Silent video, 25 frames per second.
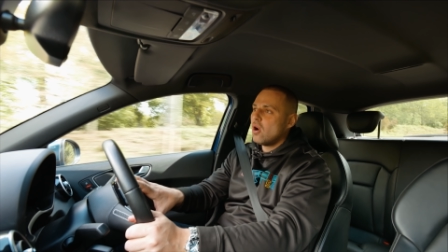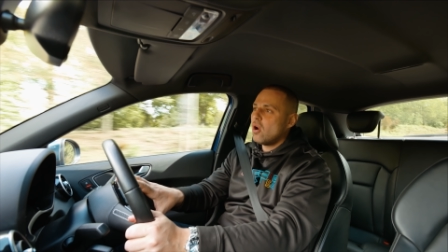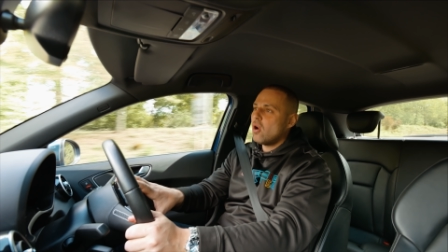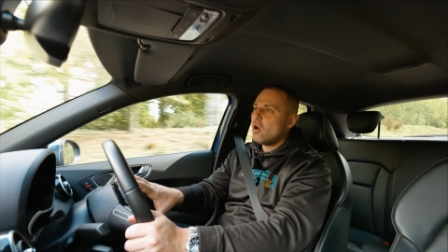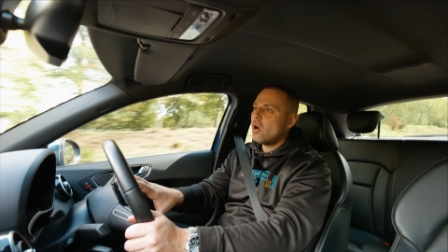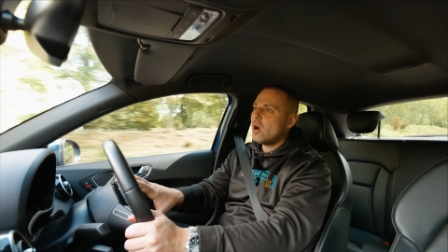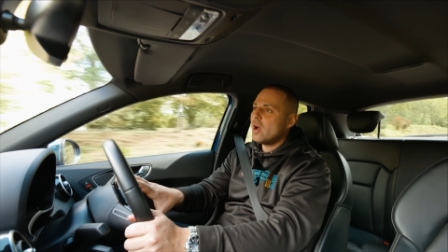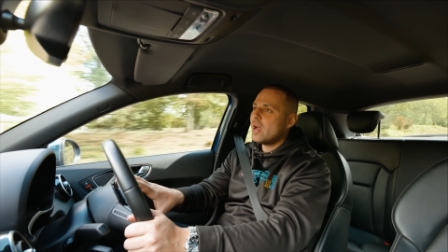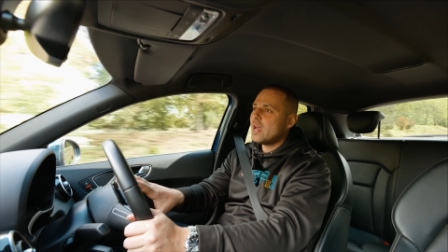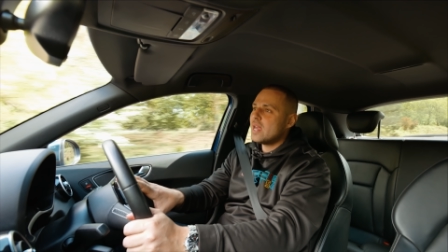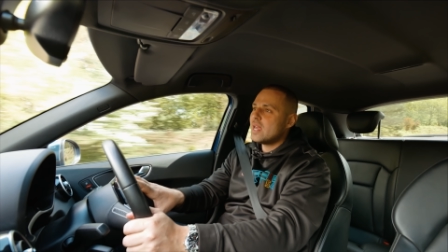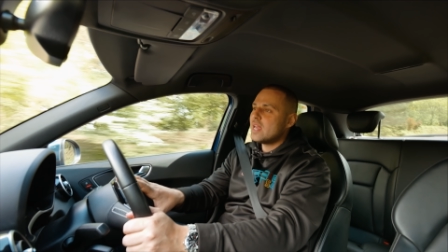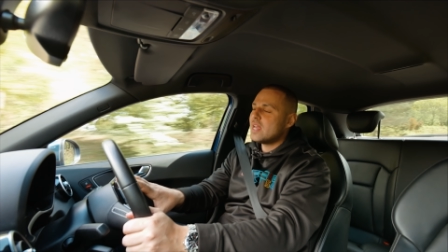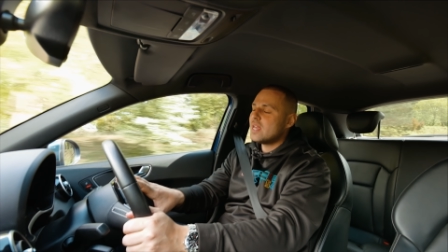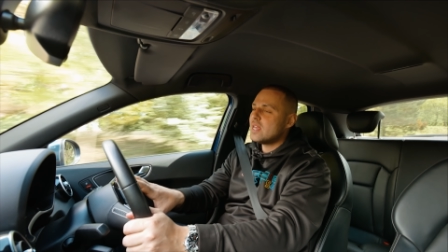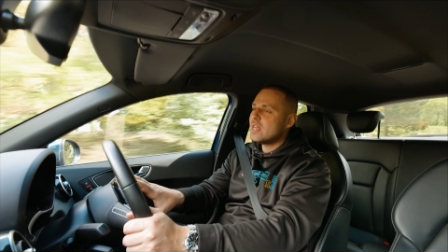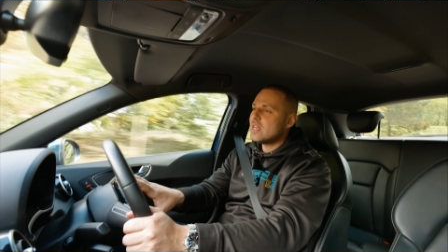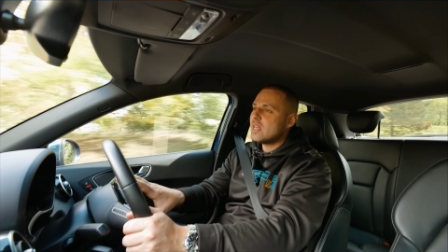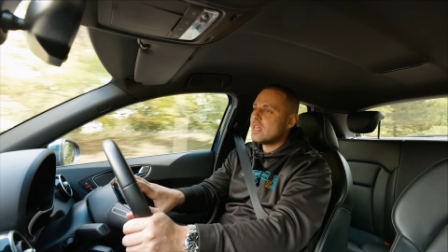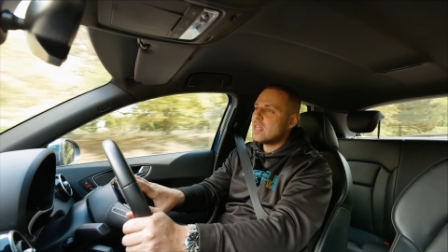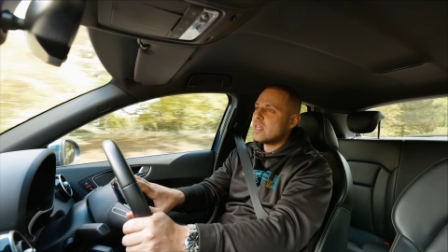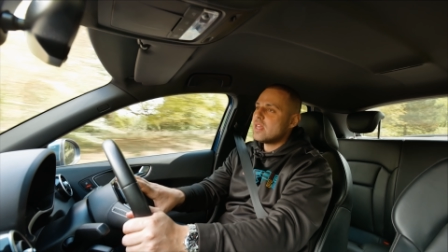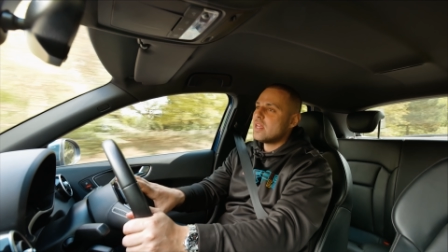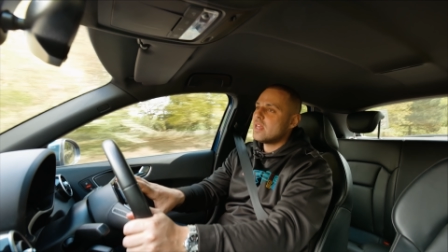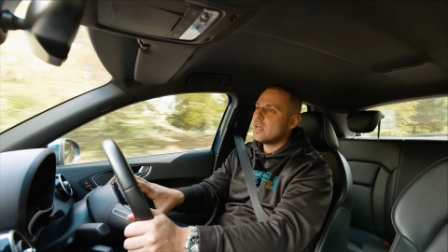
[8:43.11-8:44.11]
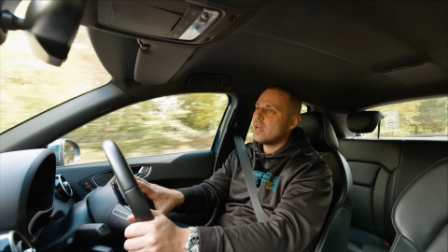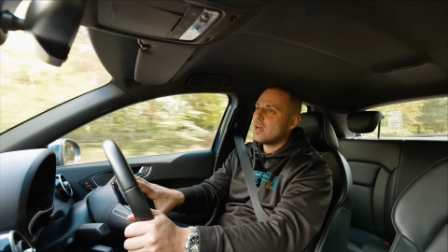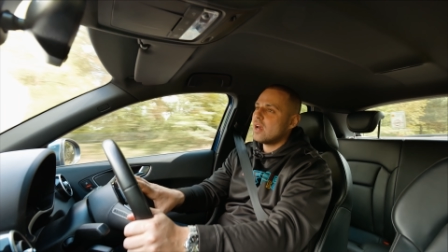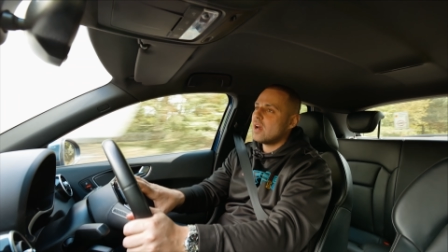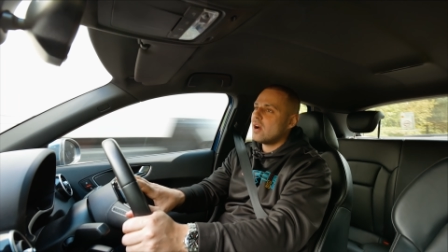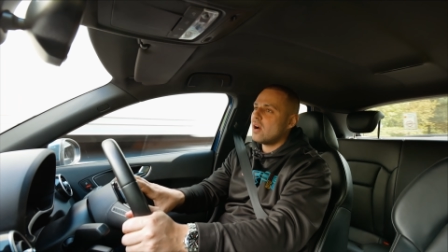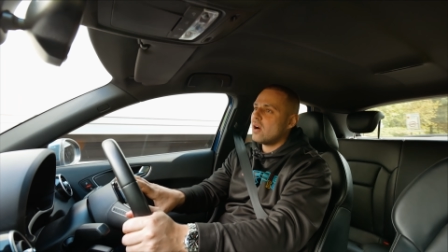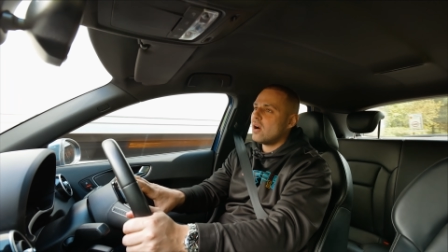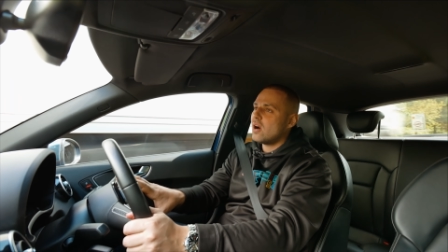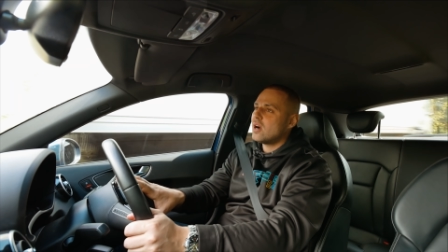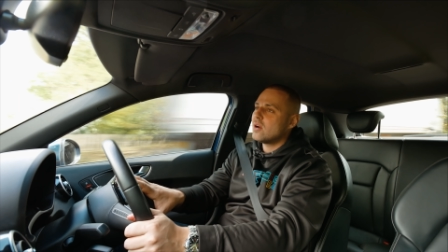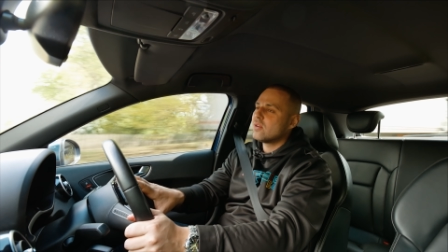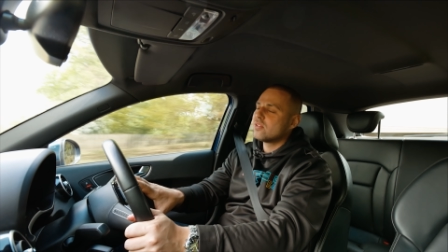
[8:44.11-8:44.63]
I
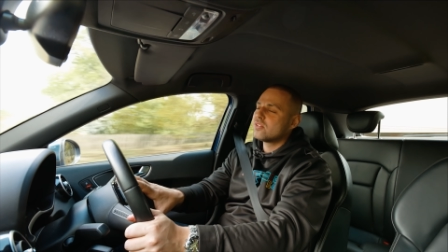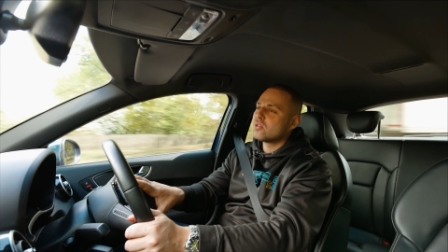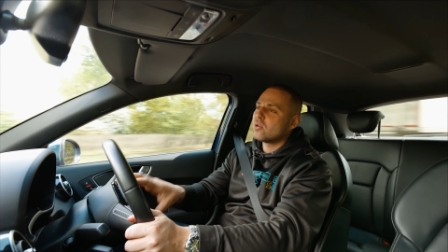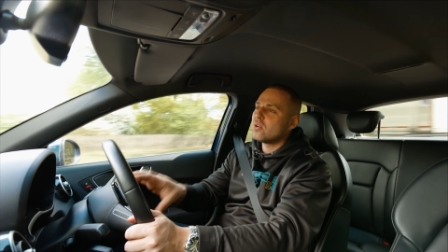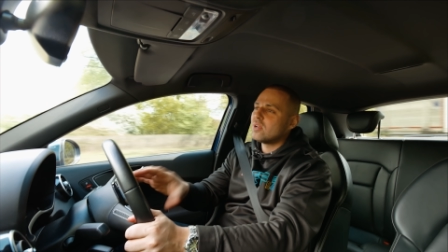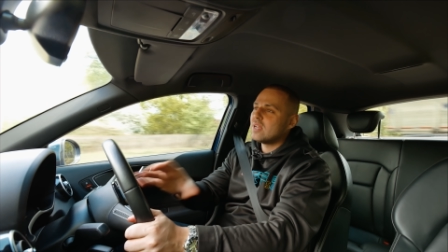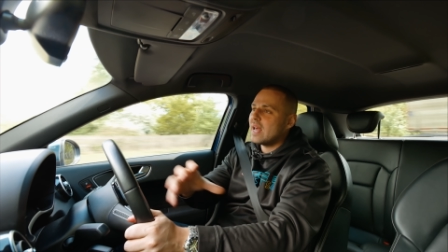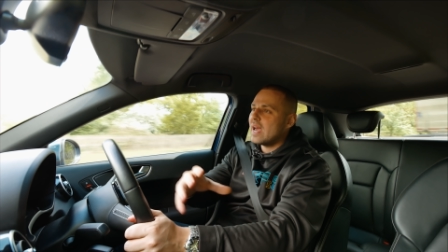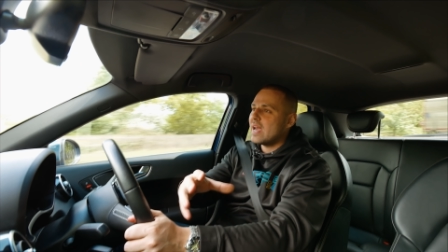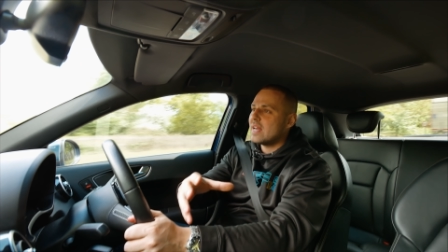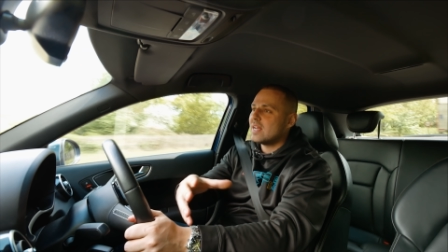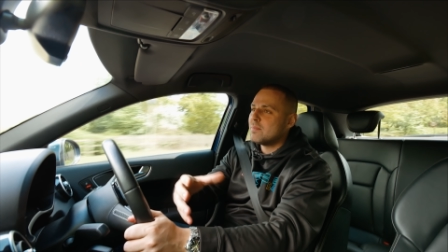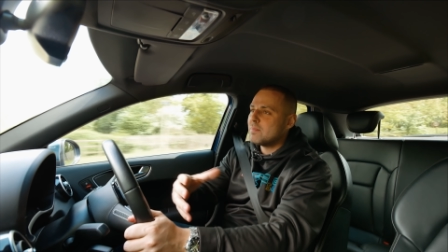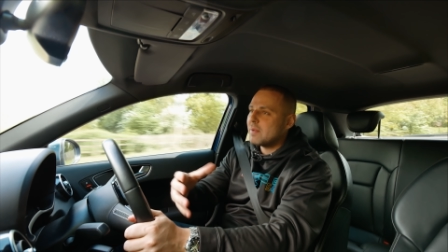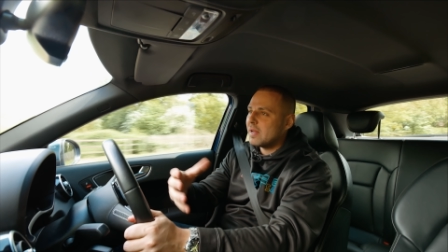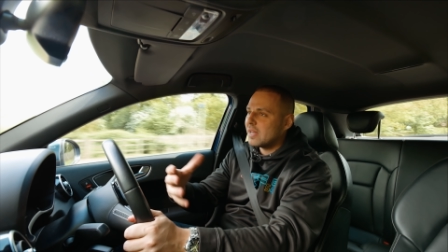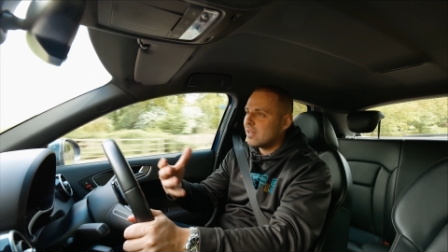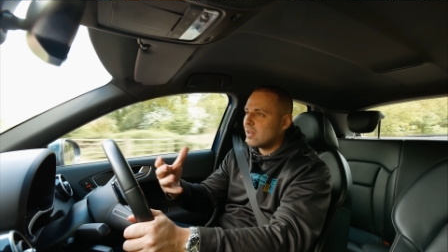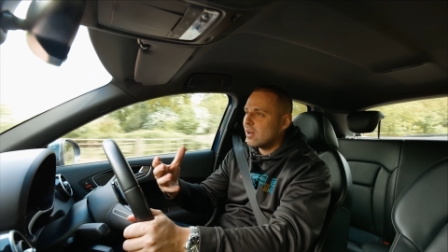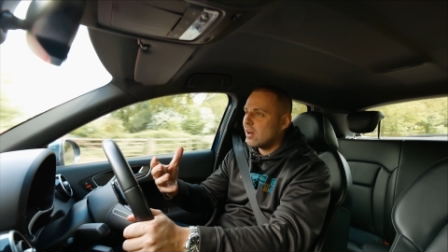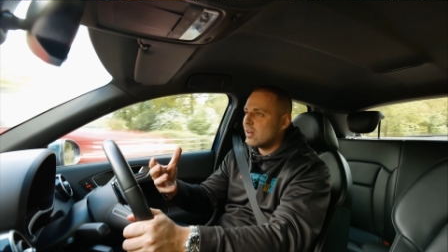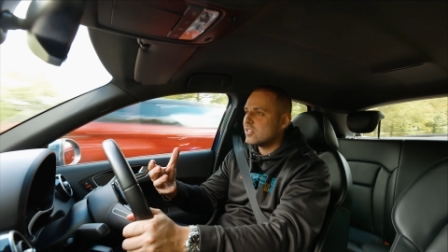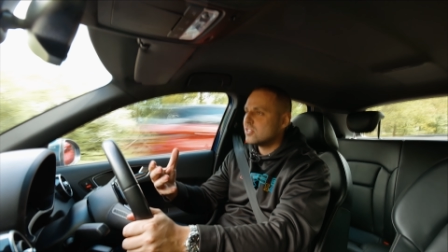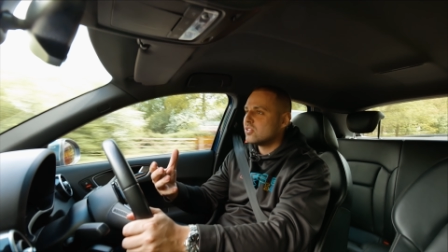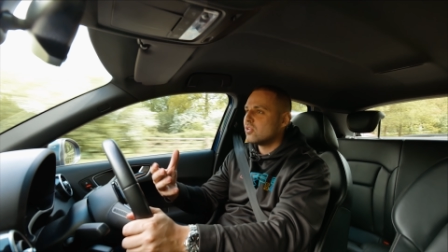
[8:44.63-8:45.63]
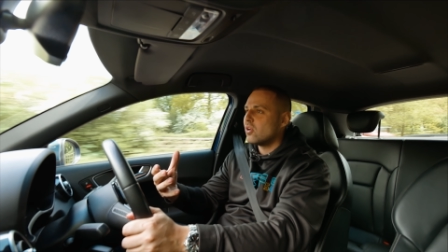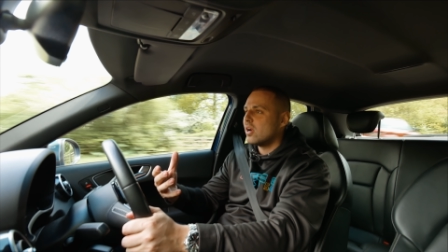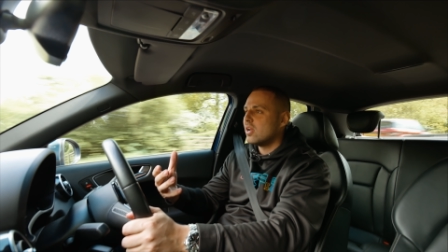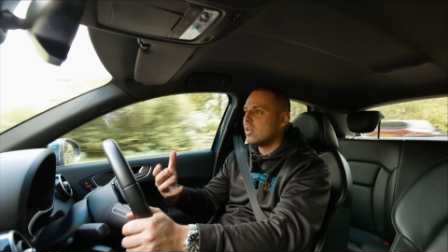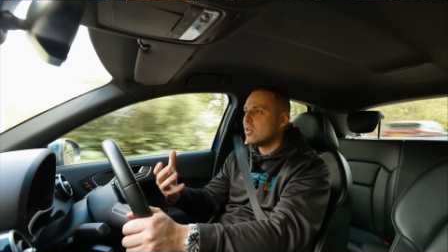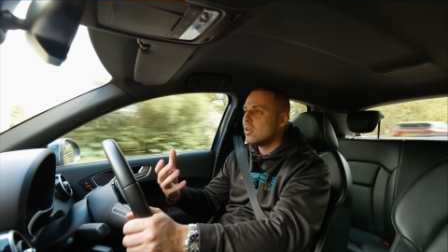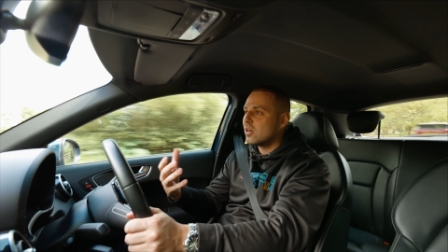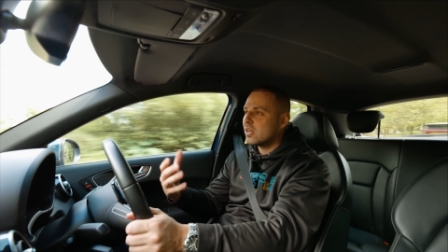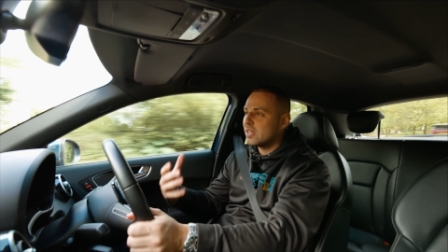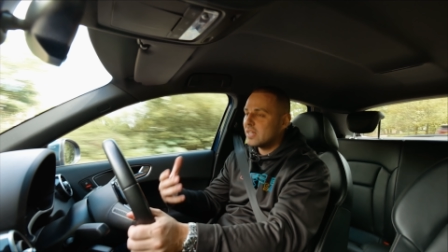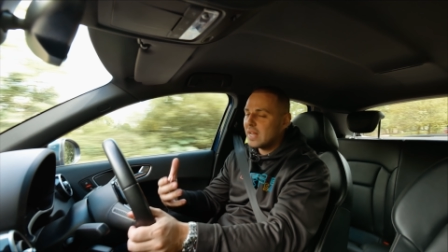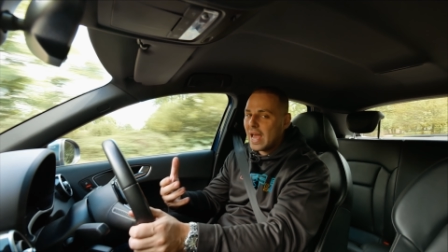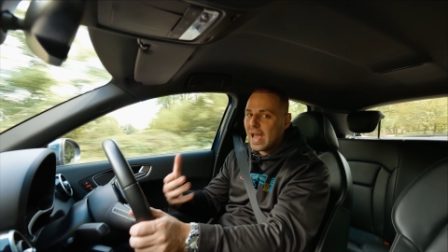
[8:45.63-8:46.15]
I was sort of laying in bed last night looking